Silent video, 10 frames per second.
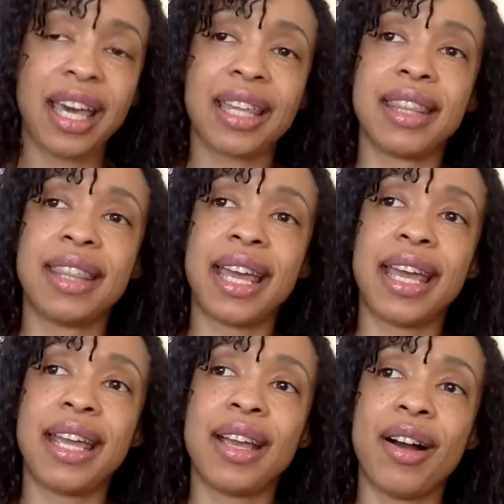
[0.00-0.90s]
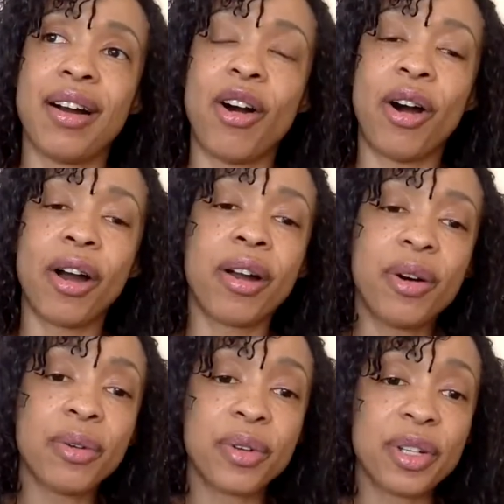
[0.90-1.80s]
they
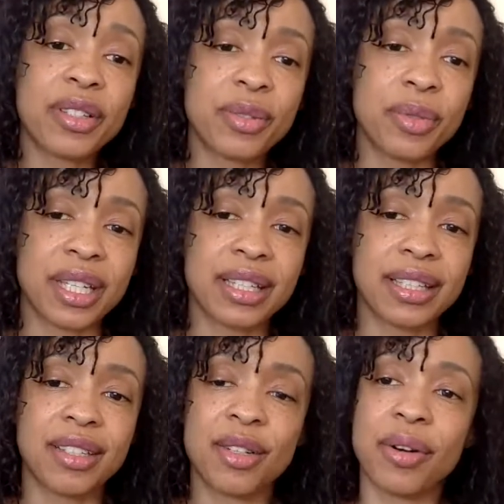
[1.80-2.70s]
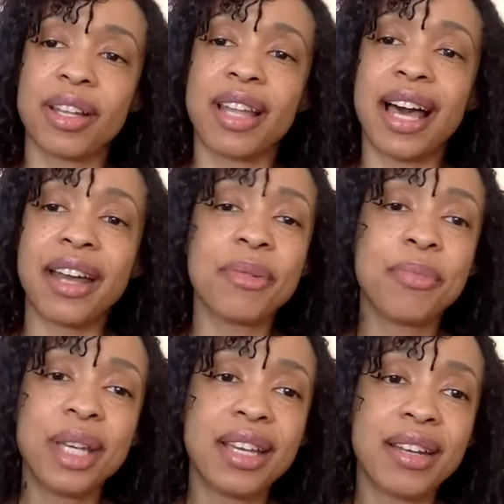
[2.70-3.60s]
hold on to it. A lot
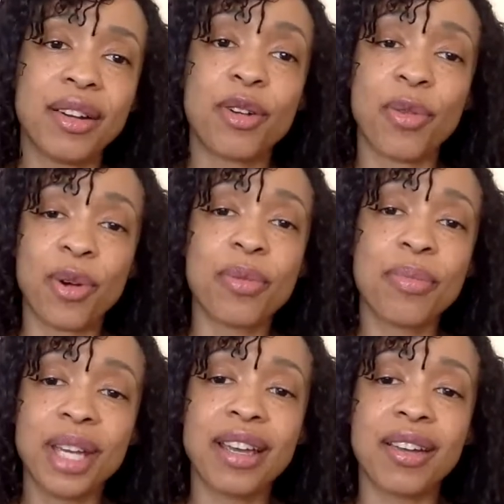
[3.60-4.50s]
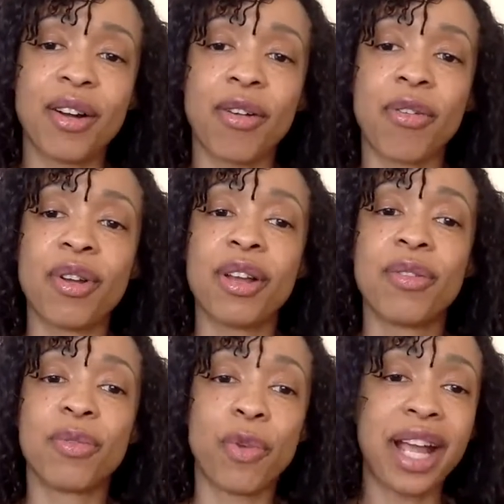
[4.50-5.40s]
of men, grown men, are
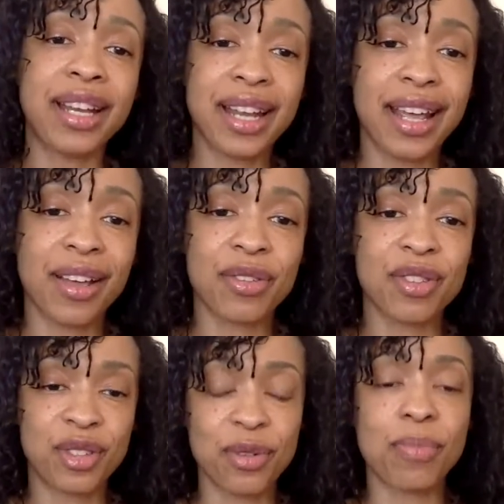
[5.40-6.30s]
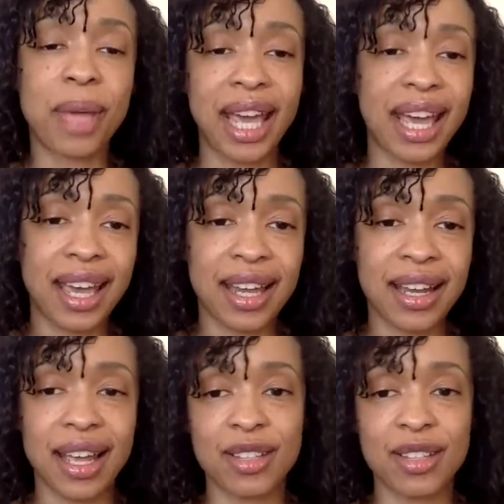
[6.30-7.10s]
right now still mad at